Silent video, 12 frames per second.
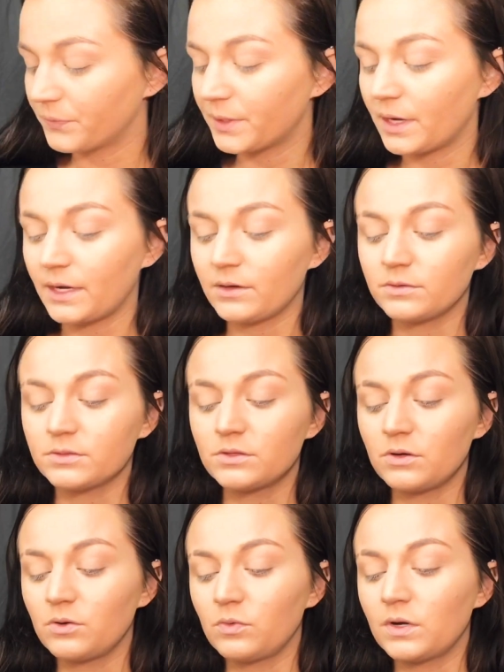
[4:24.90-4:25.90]
I
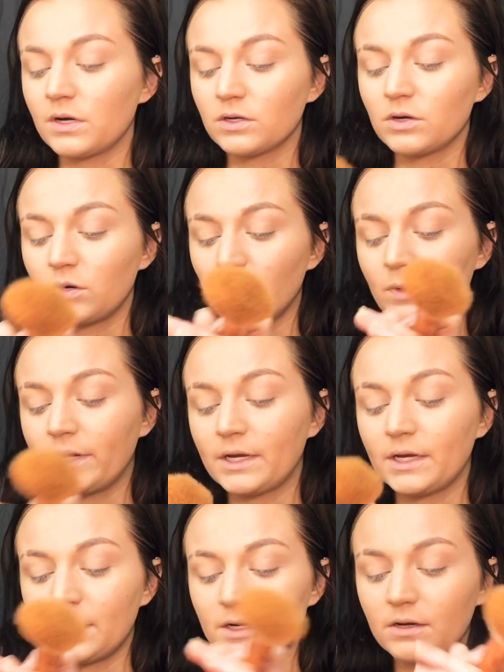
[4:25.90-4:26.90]
also go
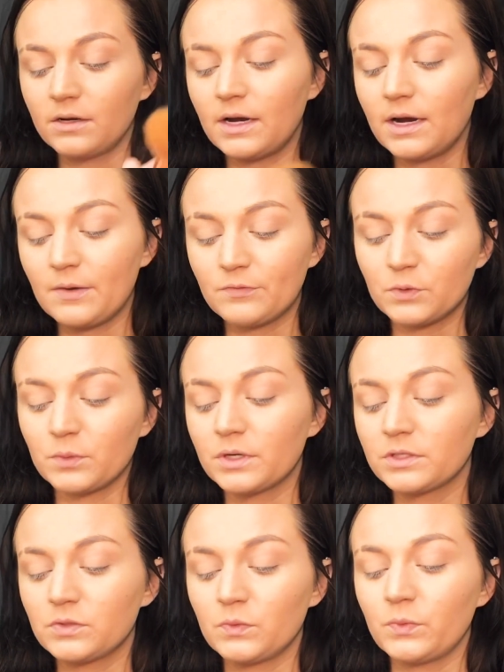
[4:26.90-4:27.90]
in afterwards
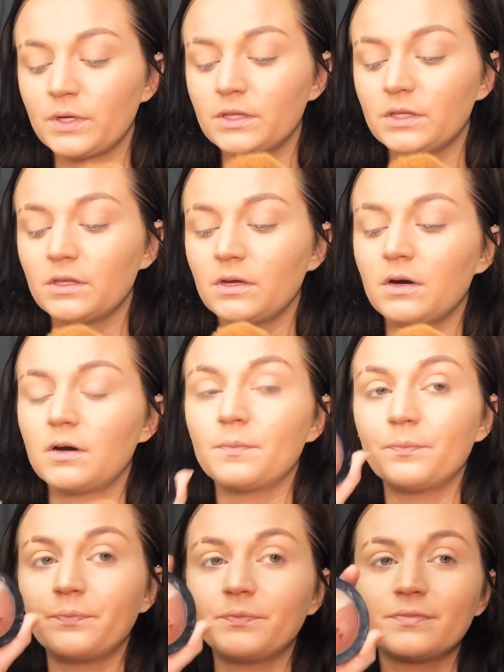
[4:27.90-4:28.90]
with,
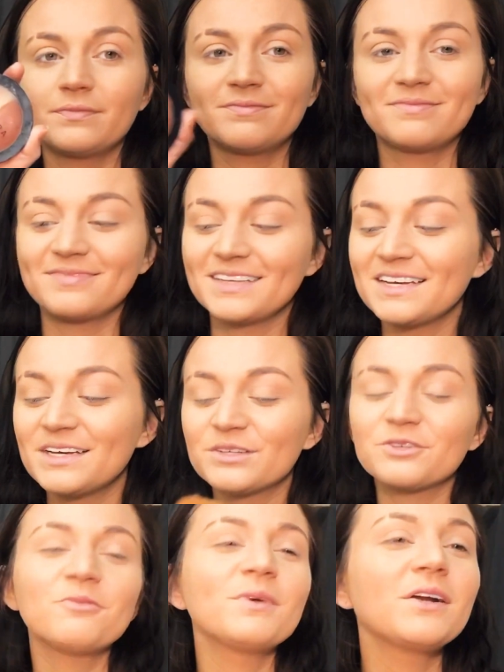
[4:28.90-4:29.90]
don't
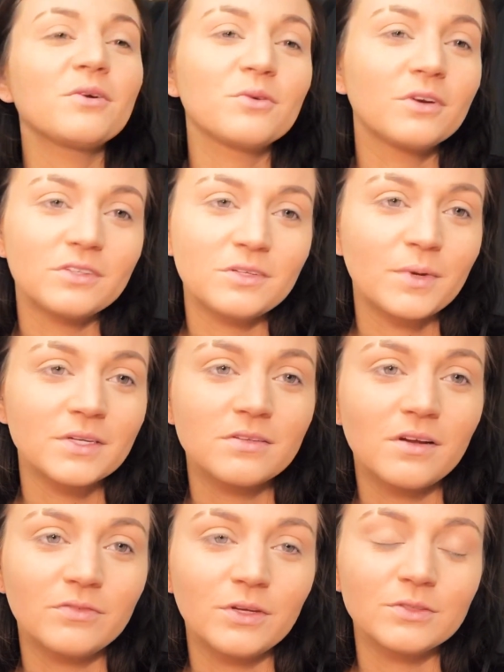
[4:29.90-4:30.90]
mind how crusty my stuff
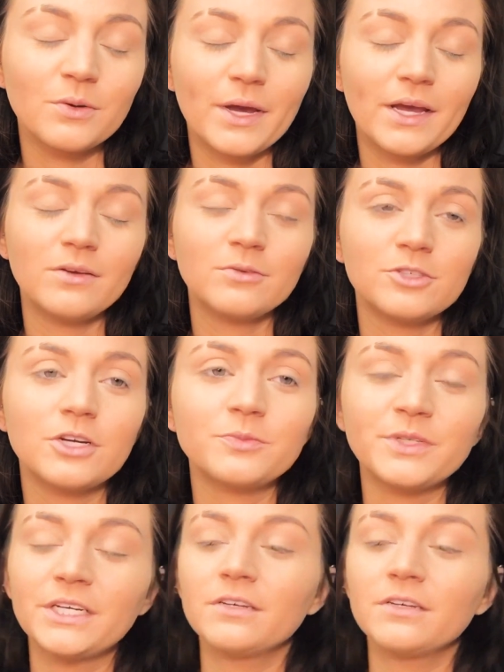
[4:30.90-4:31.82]
looks, okay? Don't judge me.